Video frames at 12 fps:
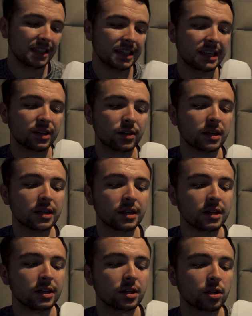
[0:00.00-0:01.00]
He's going
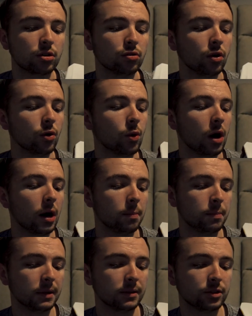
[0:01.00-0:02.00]
to grow
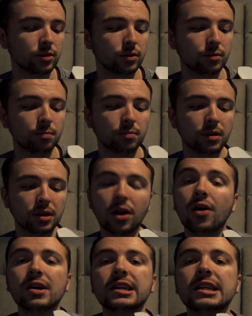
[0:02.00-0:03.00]
up and do
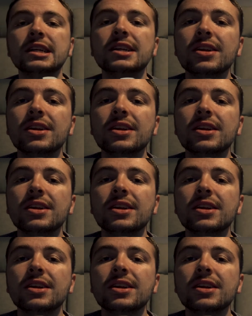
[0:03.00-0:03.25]
lots and